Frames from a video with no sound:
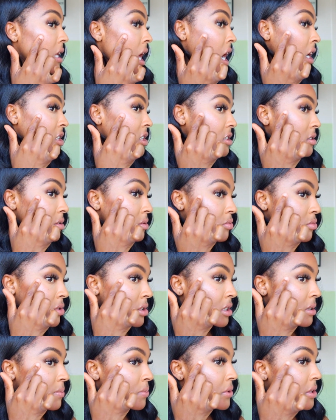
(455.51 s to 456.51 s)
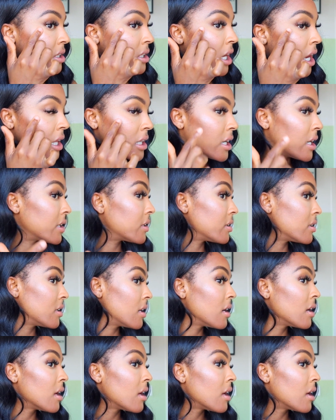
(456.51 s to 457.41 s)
actually a really pretty highlighter.